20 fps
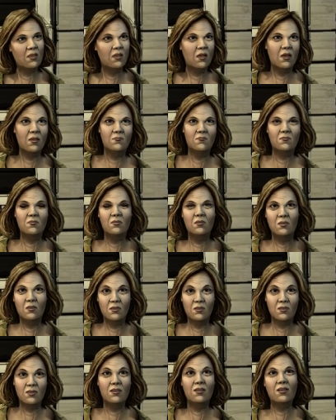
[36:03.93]
I'm a
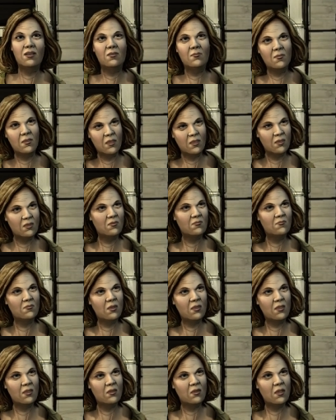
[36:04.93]
veterinarian back in
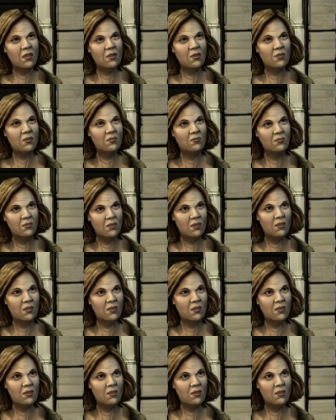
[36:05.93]
Fort Lauderdale.